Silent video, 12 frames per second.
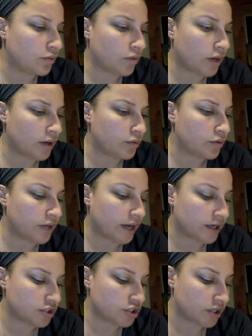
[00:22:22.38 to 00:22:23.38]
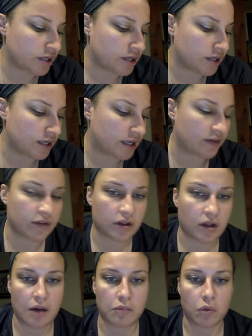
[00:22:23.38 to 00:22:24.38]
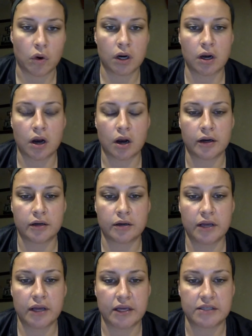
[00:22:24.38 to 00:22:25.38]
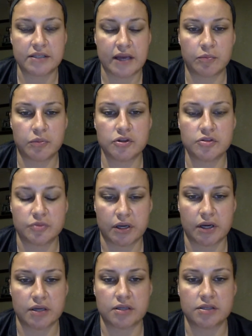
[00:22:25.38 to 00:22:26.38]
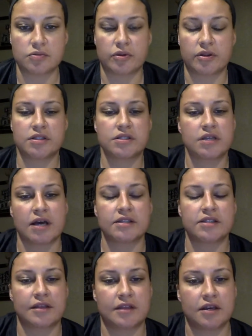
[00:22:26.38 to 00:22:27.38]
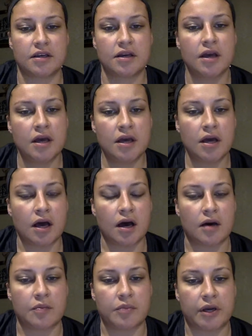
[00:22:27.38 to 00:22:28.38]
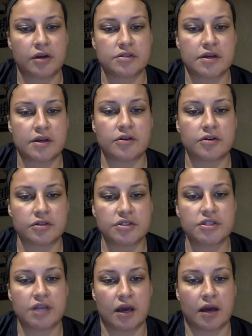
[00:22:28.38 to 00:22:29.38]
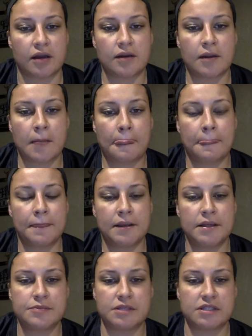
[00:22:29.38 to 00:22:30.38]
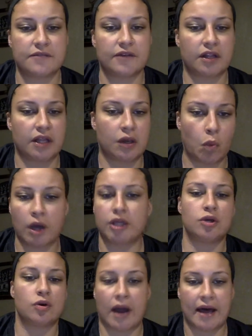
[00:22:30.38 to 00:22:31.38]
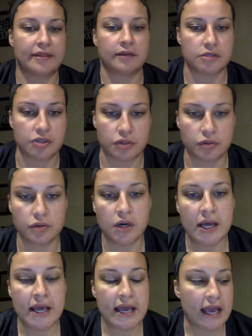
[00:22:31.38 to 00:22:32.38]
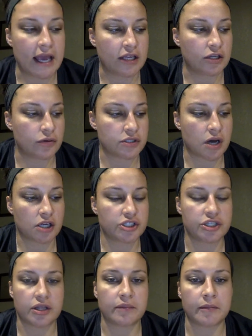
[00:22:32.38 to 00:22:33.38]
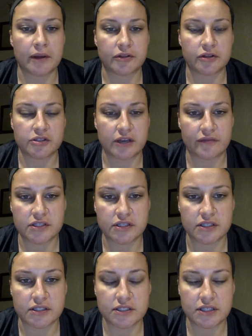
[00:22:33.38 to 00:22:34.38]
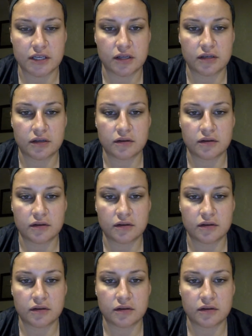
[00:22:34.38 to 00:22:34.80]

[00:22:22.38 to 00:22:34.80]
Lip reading: would actually give a lot more hard examples, because with this test, I think parents can understand specifically what you had them do, and you can talk to them about their deficits in,